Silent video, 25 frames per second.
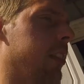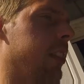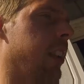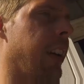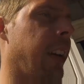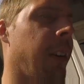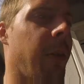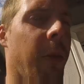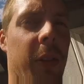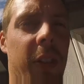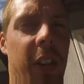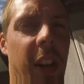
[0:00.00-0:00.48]

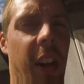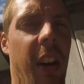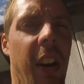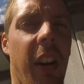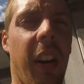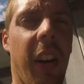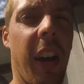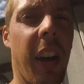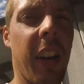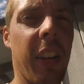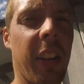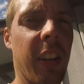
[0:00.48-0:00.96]
like what the
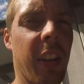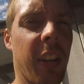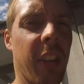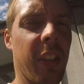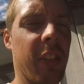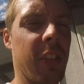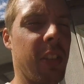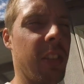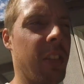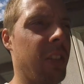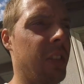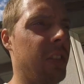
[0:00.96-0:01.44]
internet
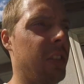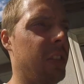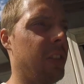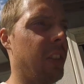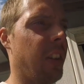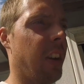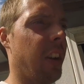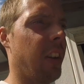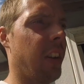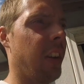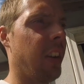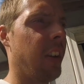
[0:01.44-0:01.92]
tells you.
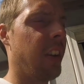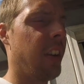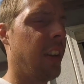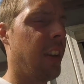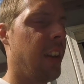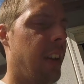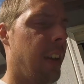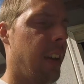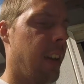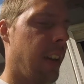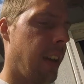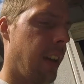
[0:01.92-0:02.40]
So
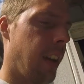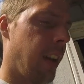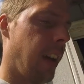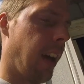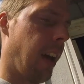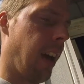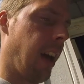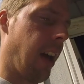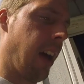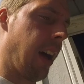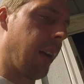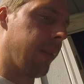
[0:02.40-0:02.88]

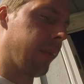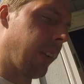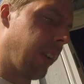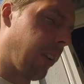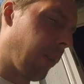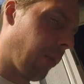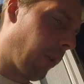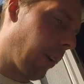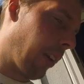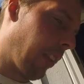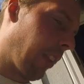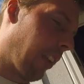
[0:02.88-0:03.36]
I'm going to
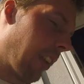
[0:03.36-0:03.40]
weigh the